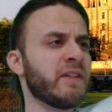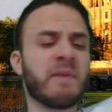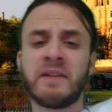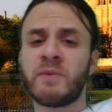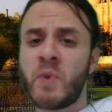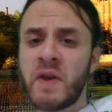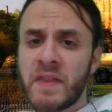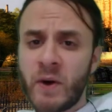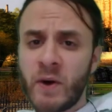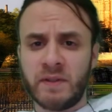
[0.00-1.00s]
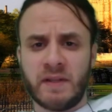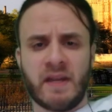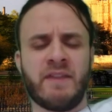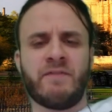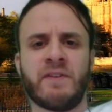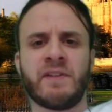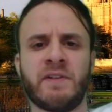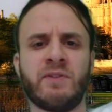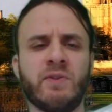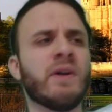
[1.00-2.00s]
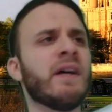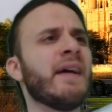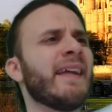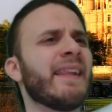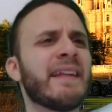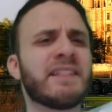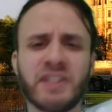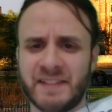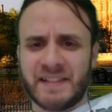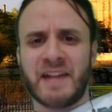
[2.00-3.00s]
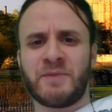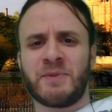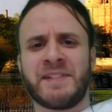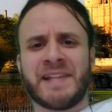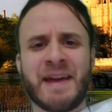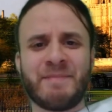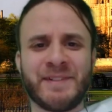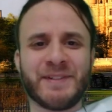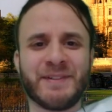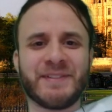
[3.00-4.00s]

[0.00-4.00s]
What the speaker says: But without any further ado, let's just start with the episode.